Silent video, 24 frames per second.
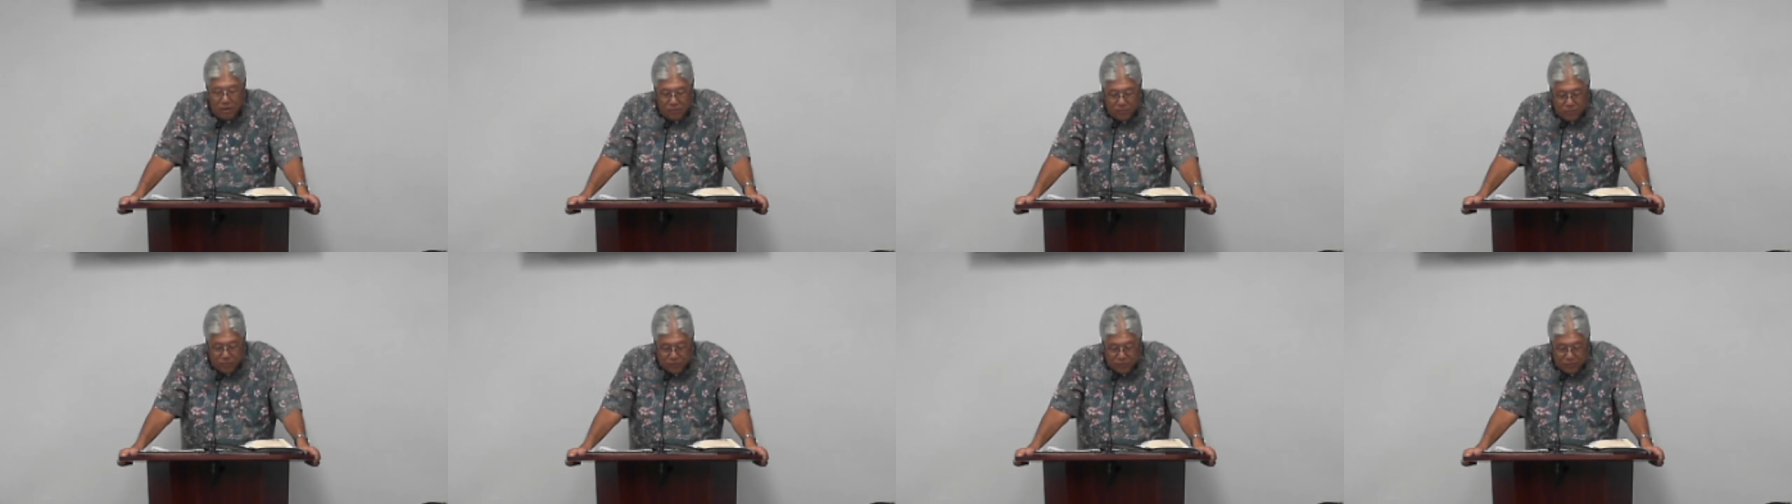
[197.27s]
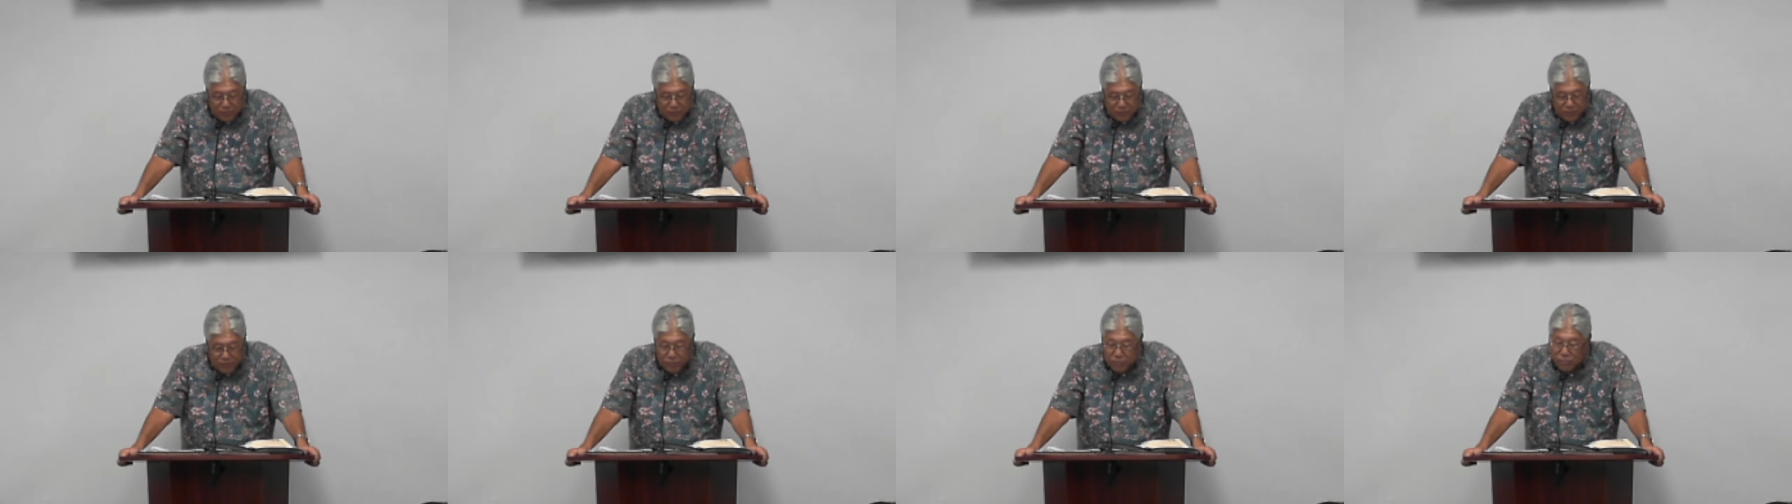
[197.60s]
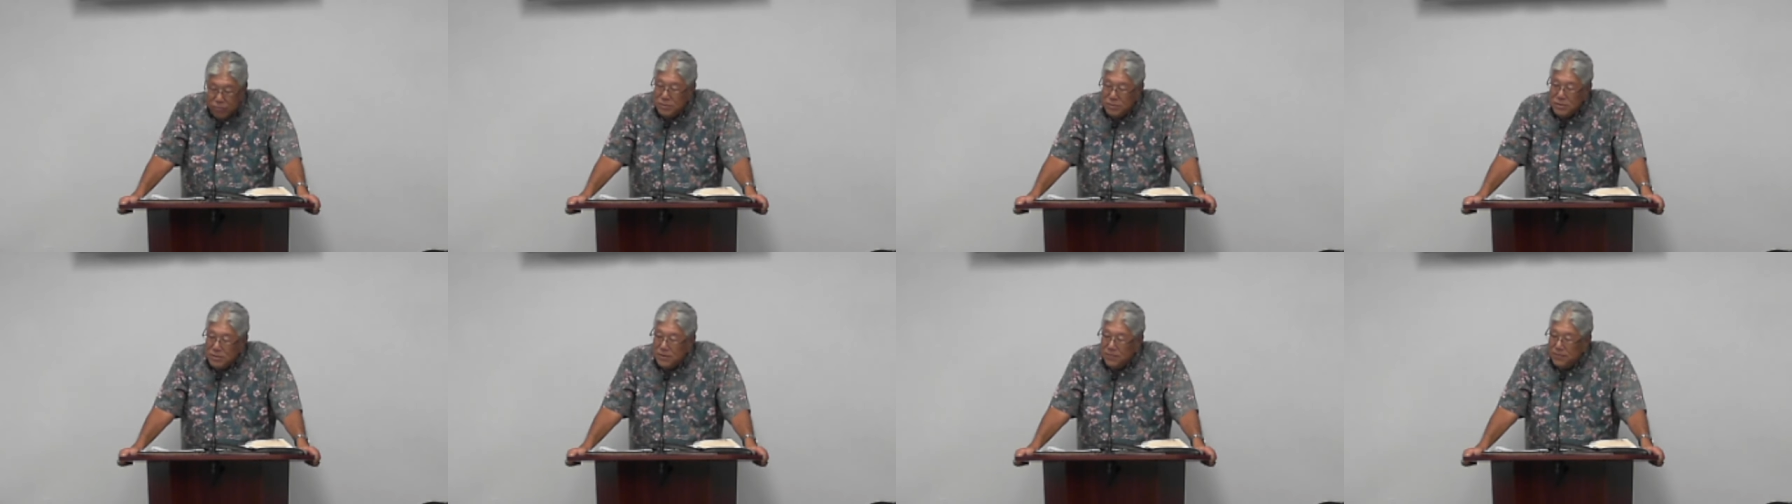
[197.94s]
for the
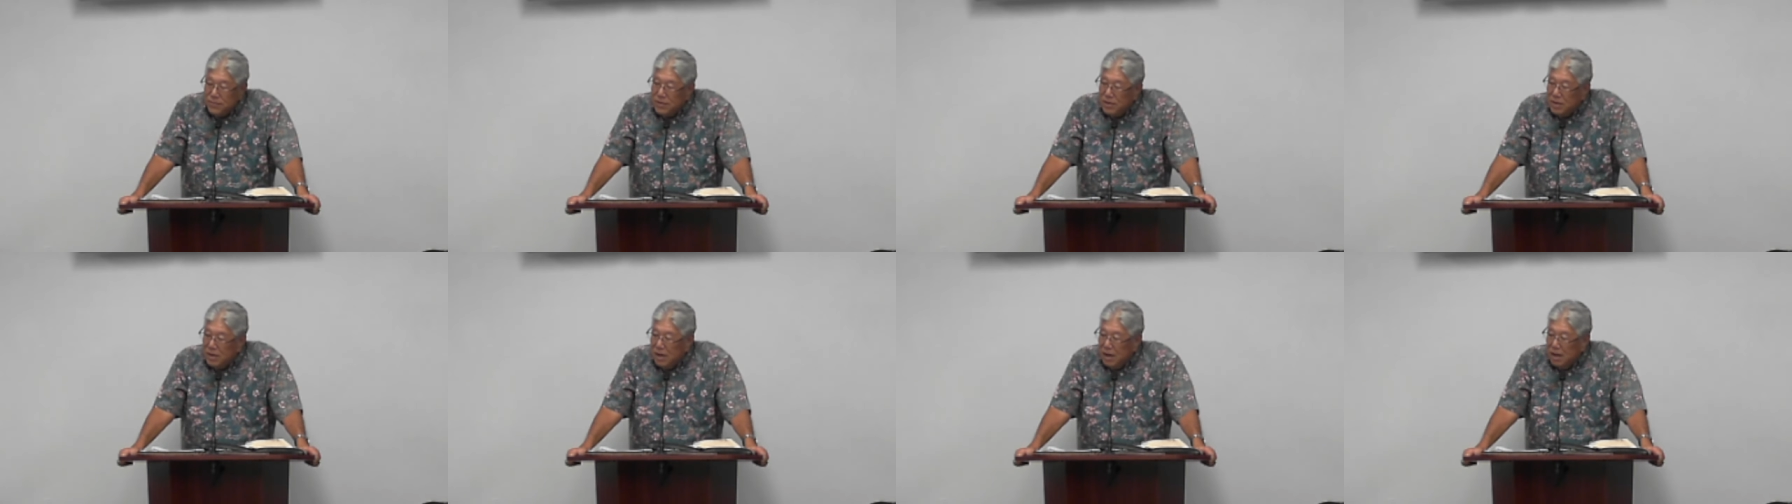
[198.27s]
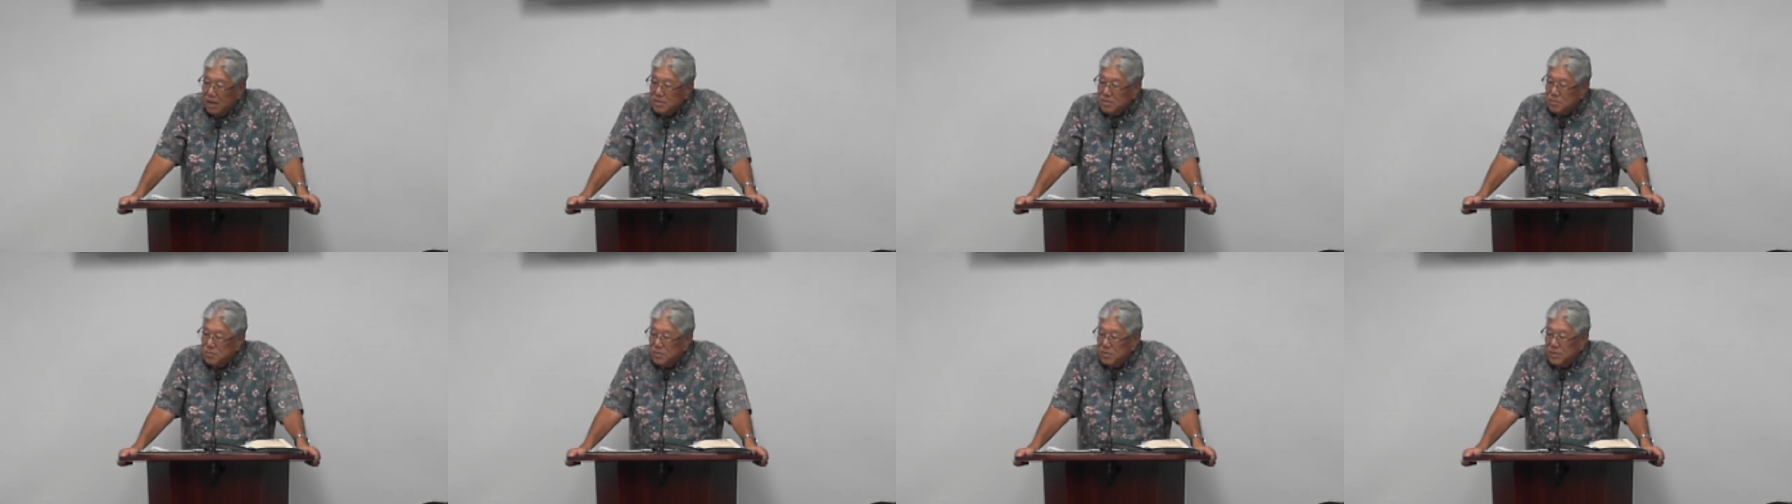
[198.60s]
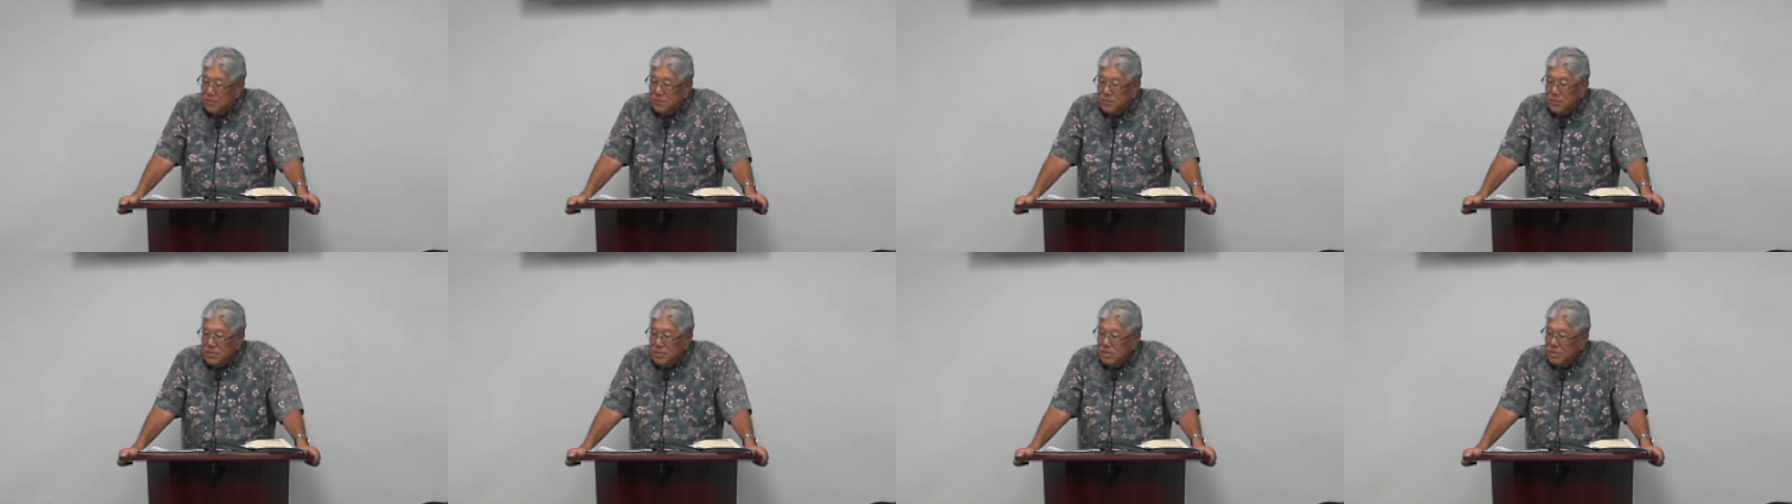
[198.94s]
furtherance of the gospel
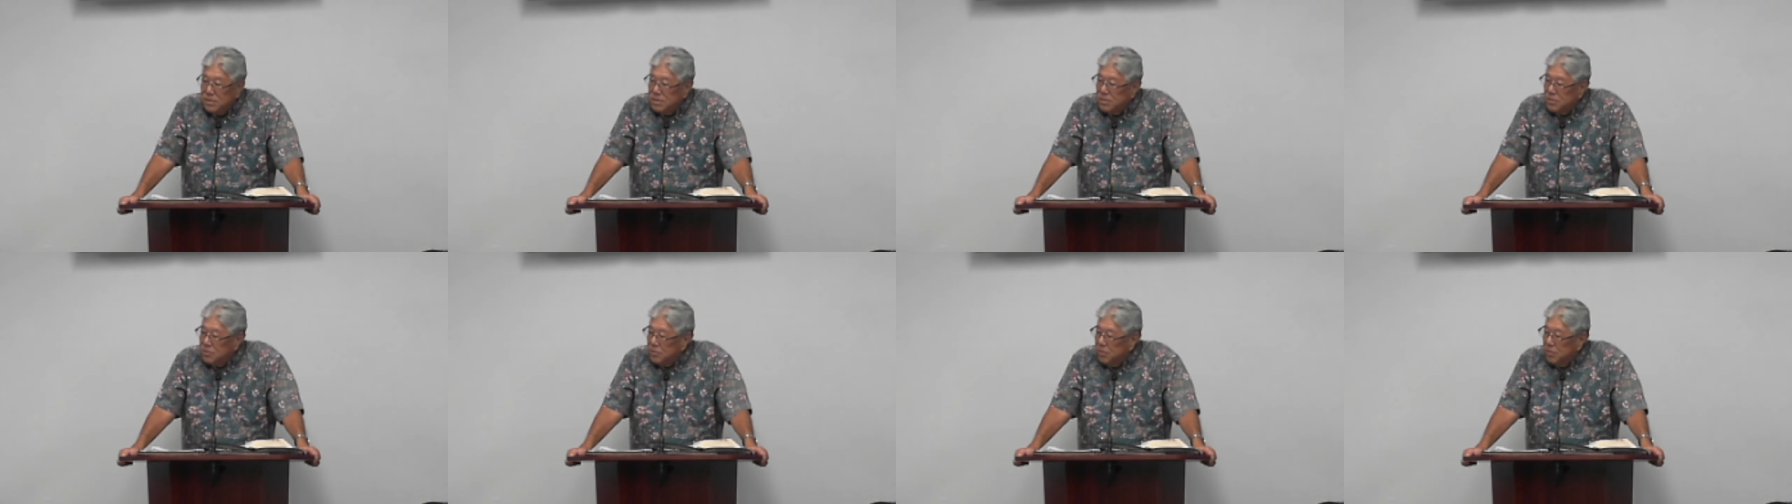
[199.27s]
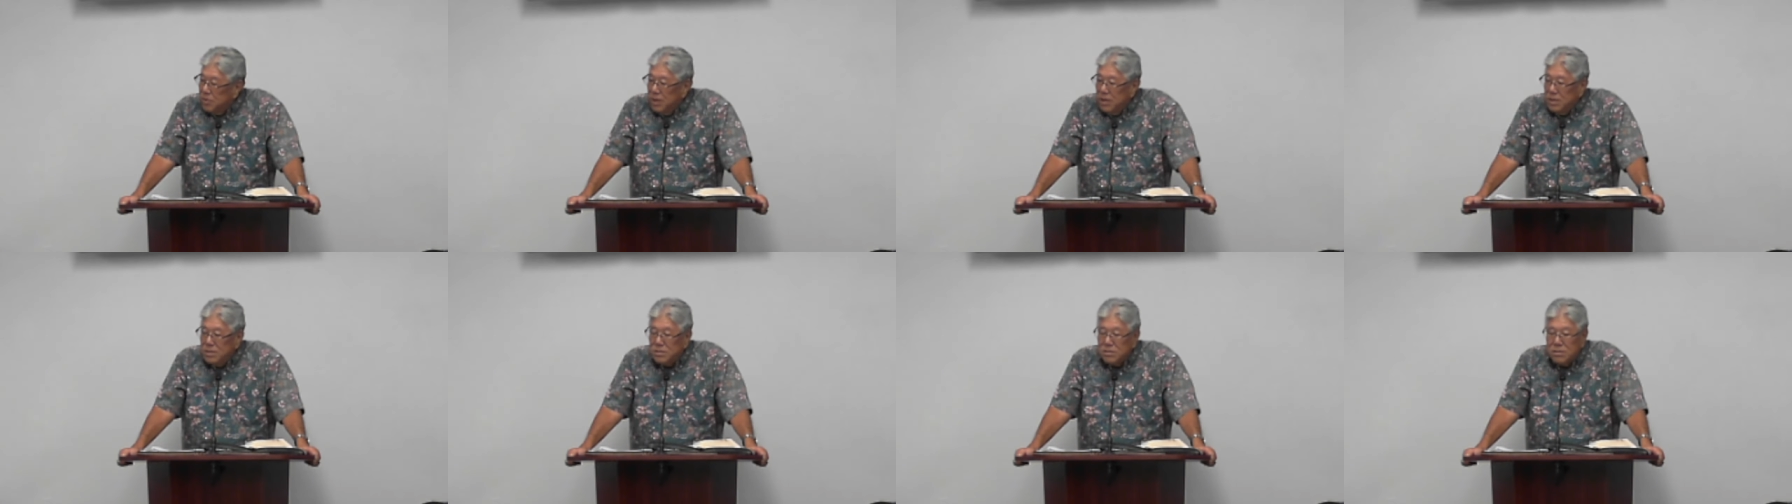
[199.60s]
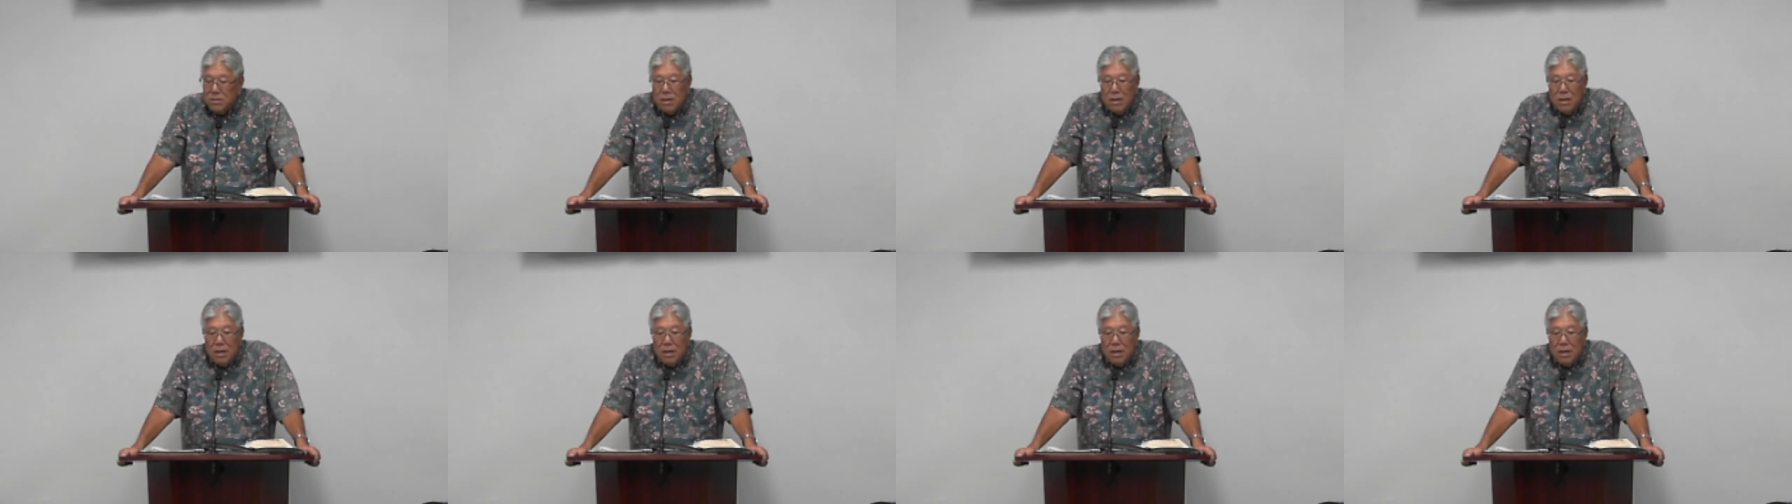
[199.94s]
of Jesus Christ.